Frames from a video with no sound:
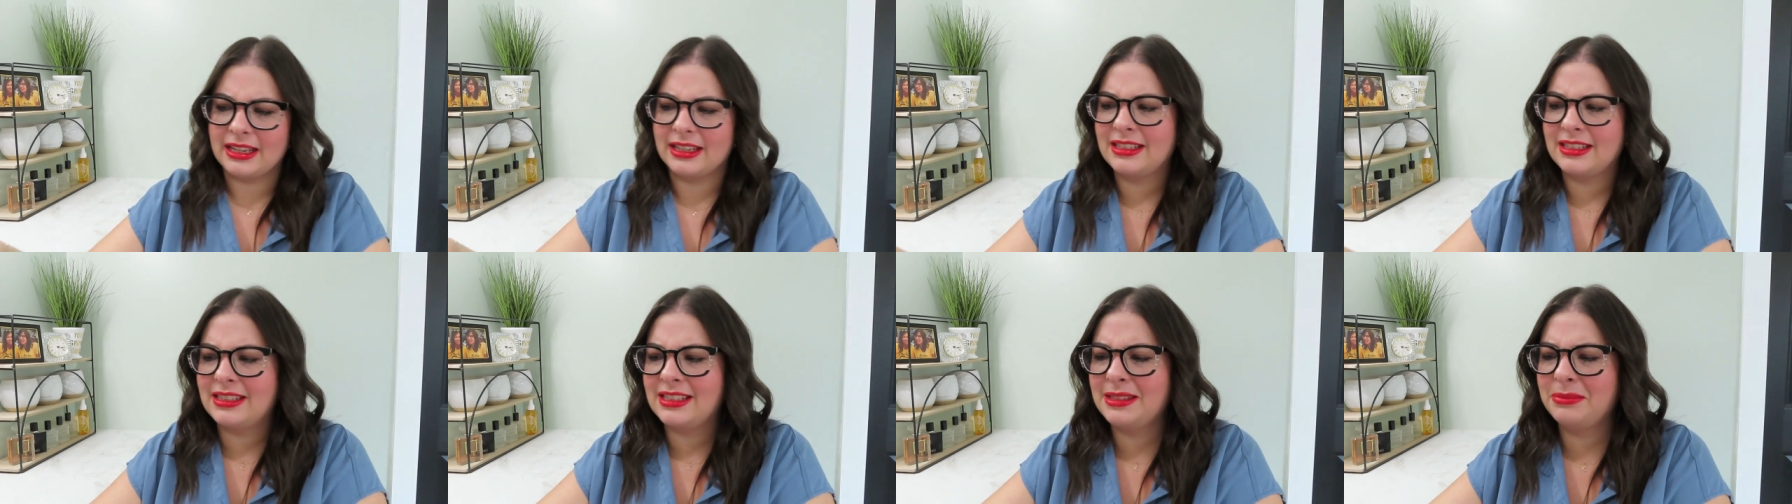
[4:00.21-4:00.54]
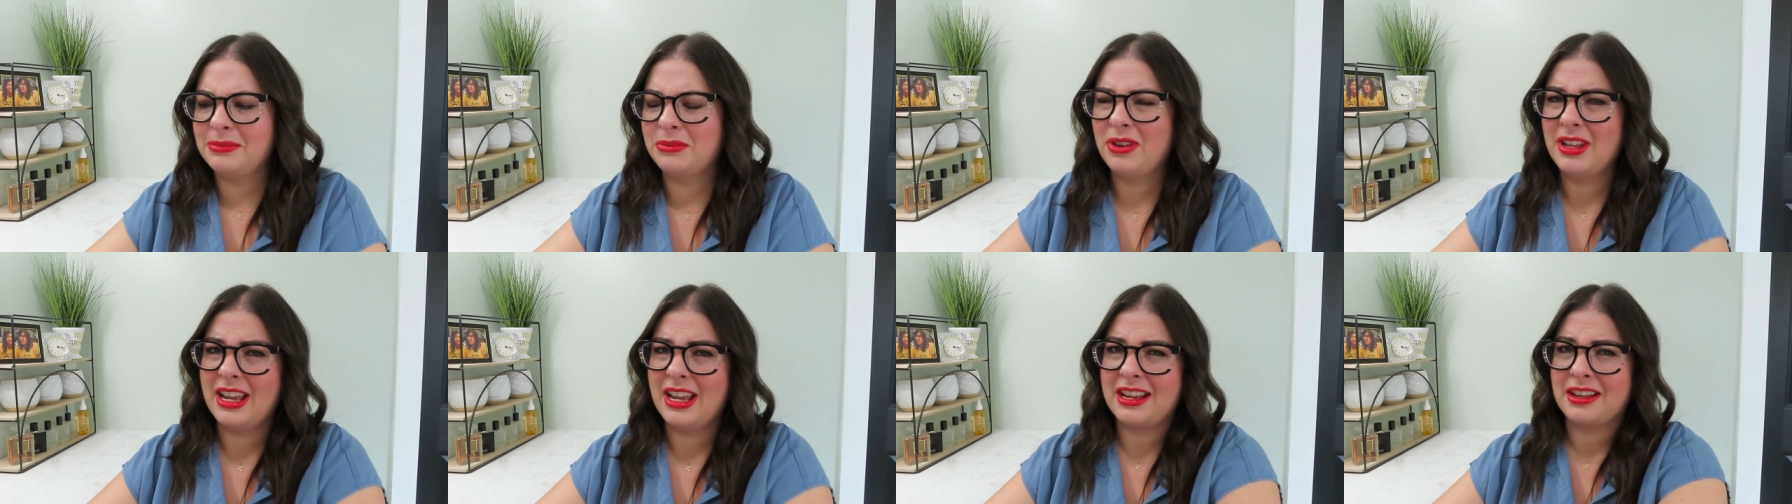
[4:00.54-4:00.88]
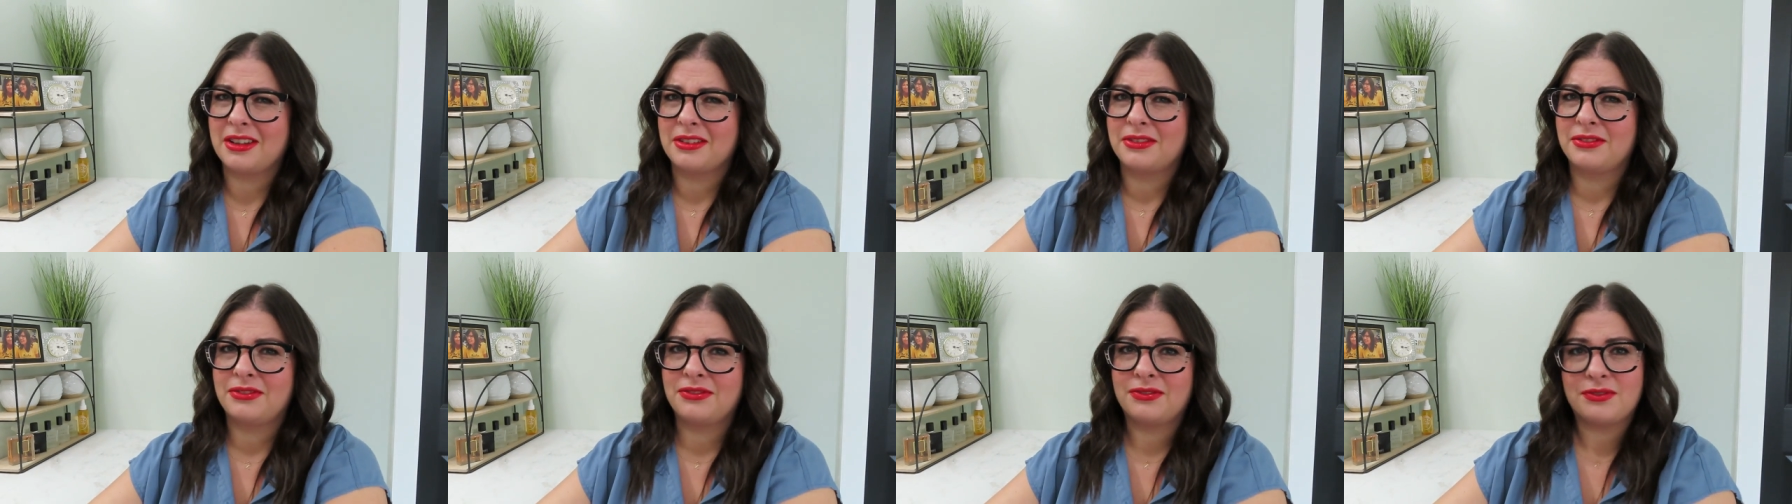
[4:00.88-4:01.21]
This is more
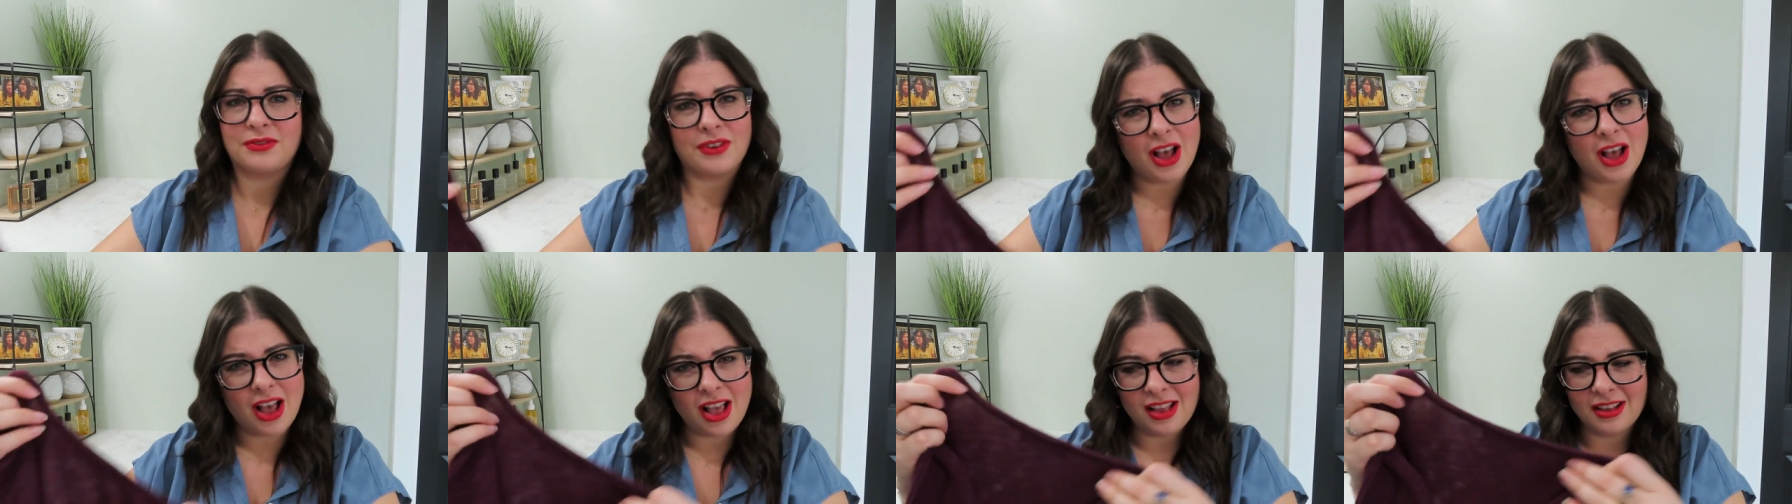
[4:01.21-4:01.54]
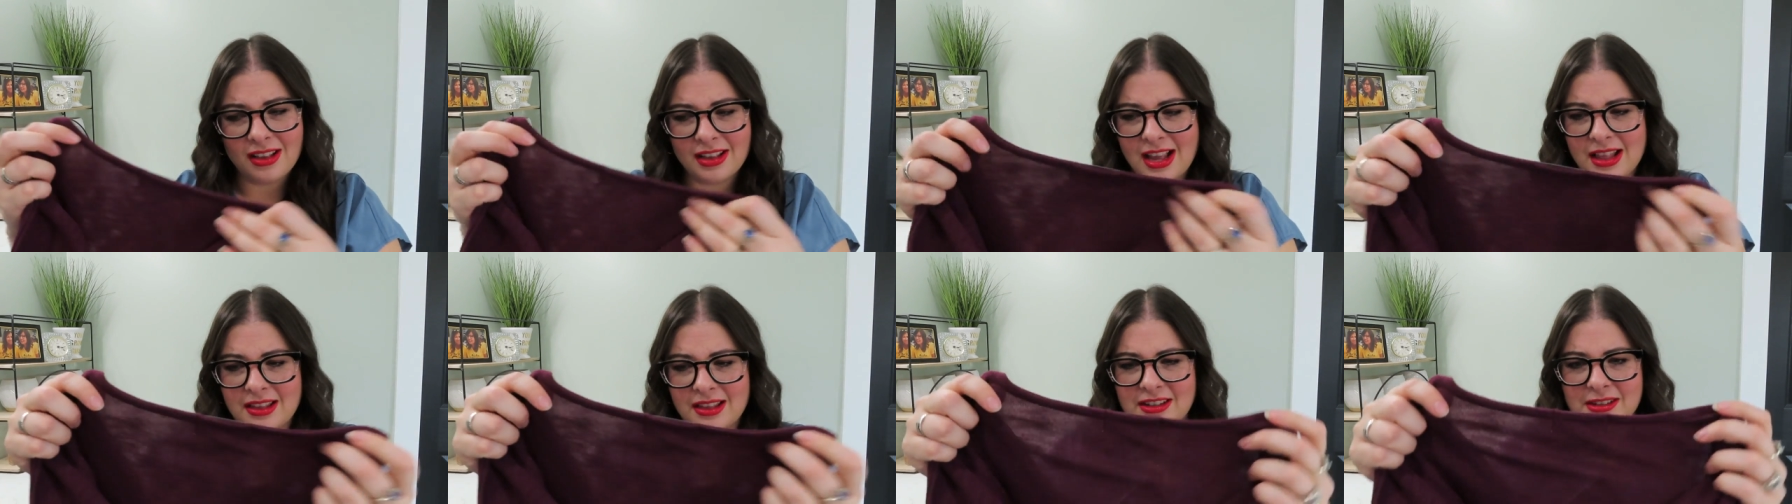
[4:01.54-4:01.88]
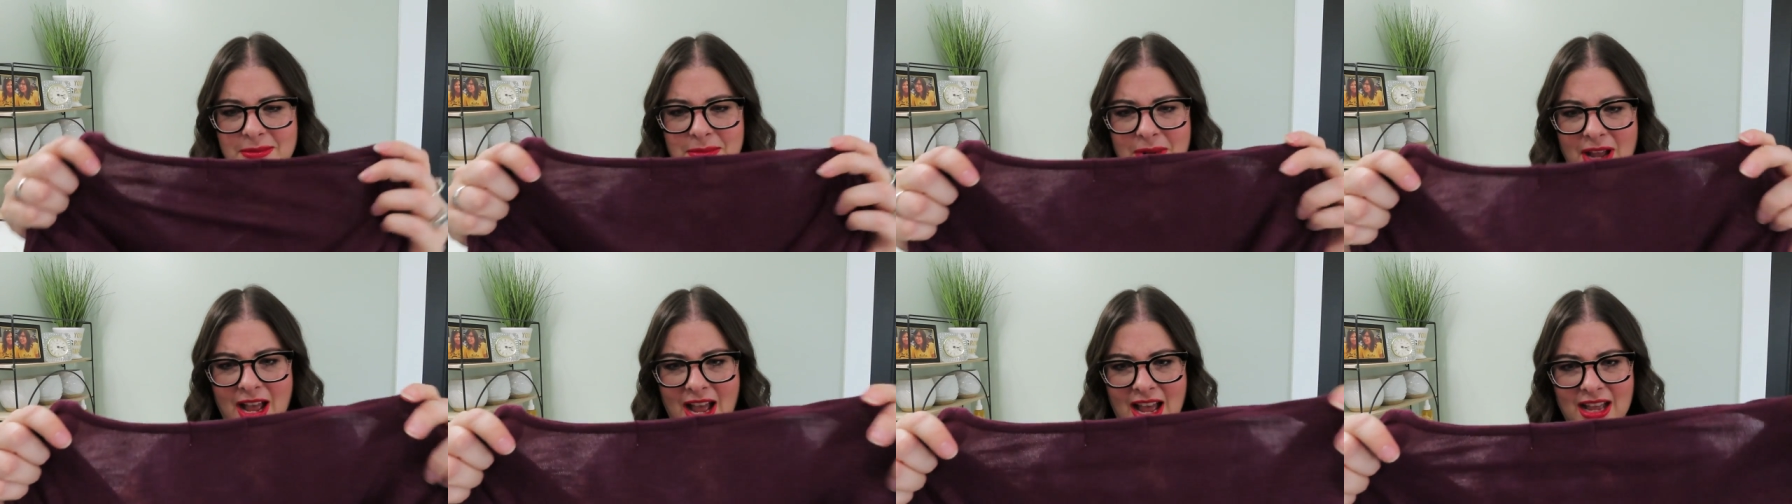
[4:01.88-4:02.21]
like a fall
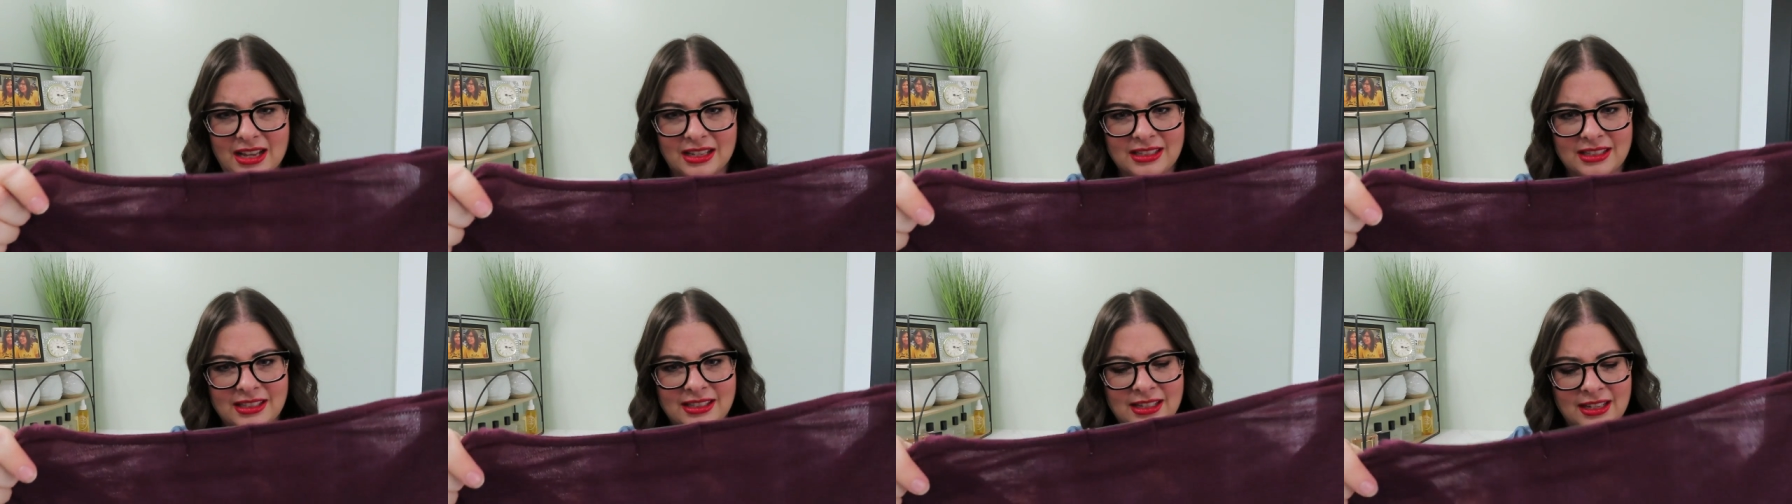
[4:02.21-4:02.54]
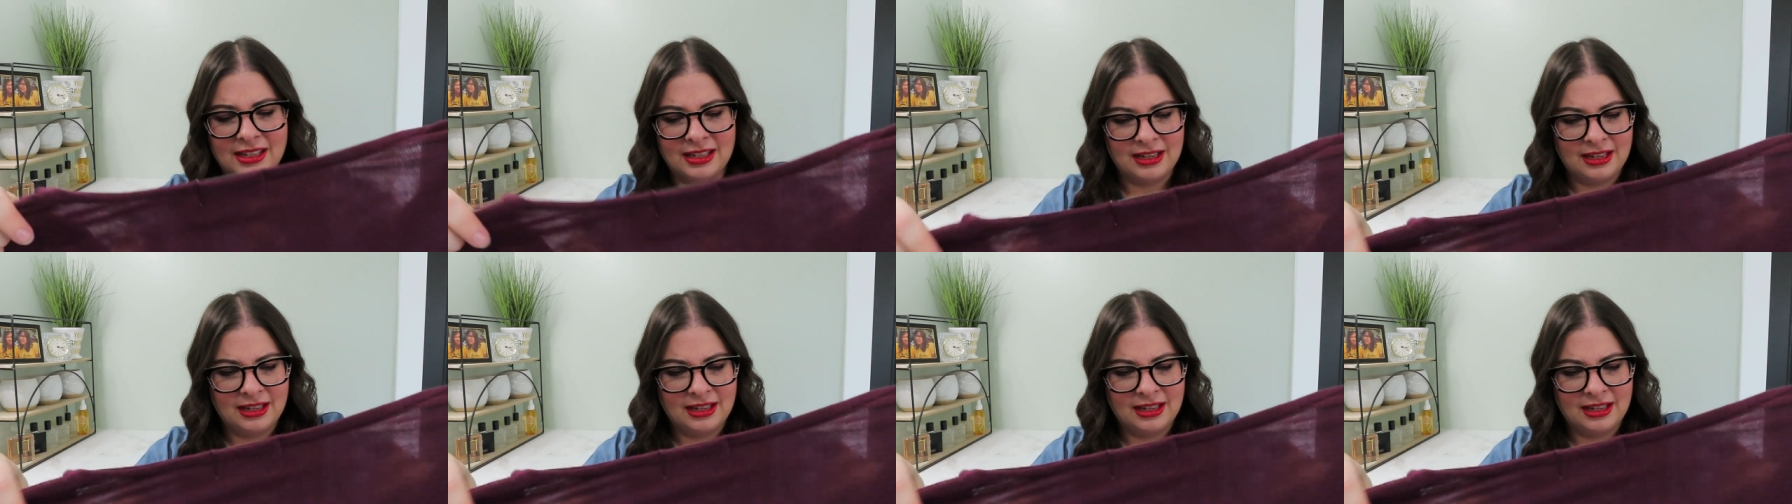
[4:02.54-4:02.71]
color box.